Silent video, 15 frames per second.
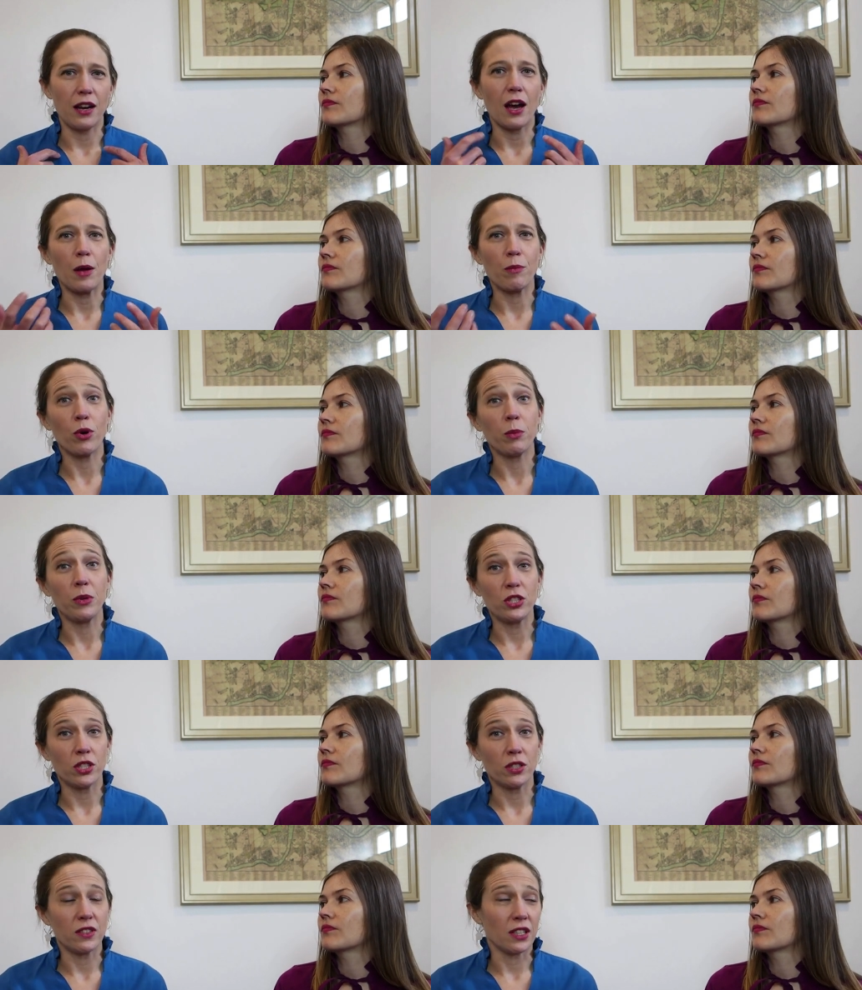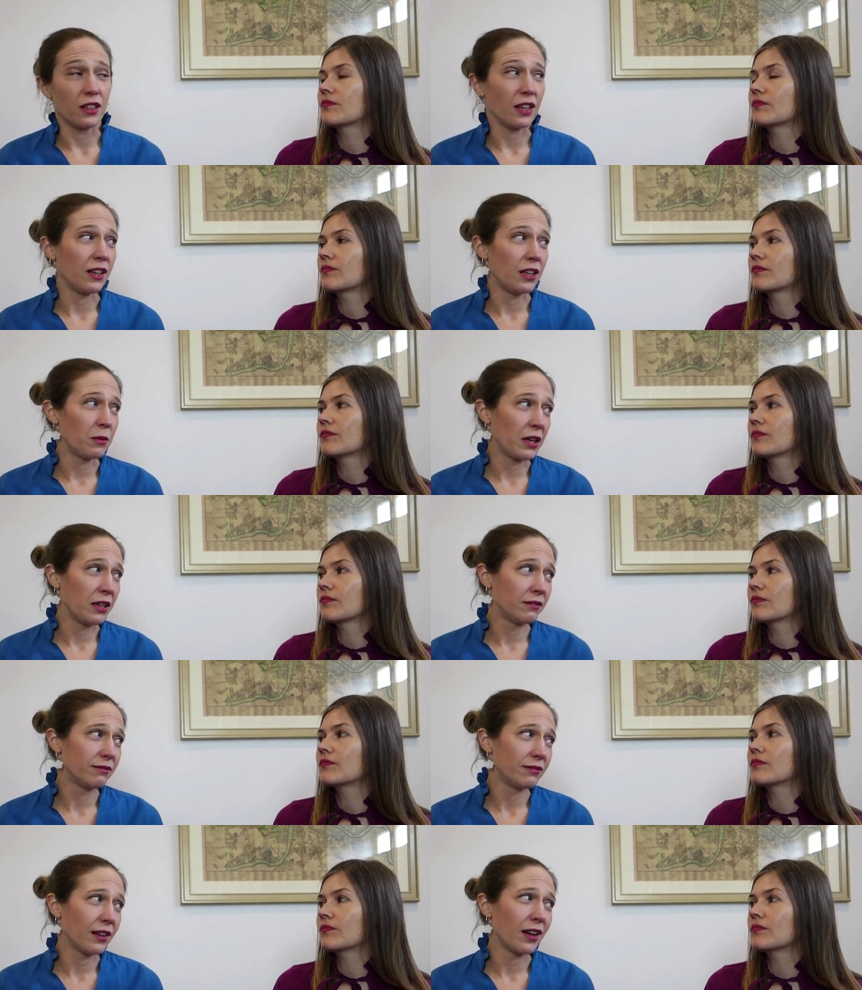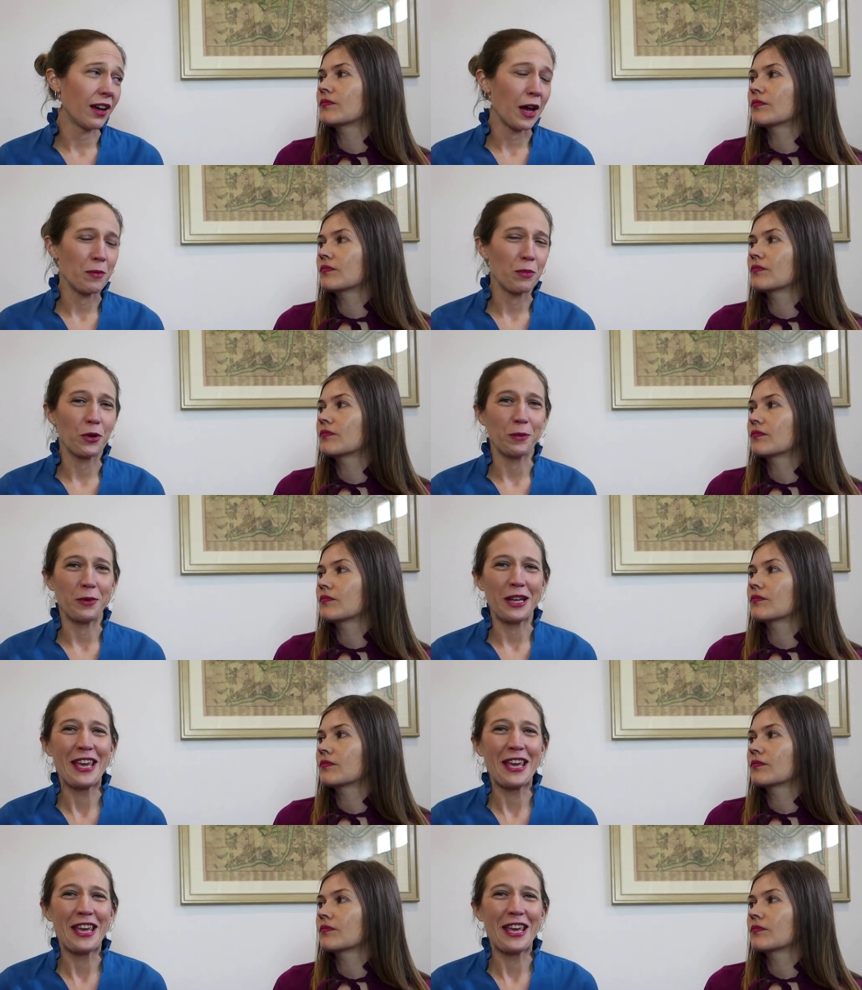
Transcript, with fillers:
Speaker 1: Now, I probably should have done that anyway. Mm -hmm. I probably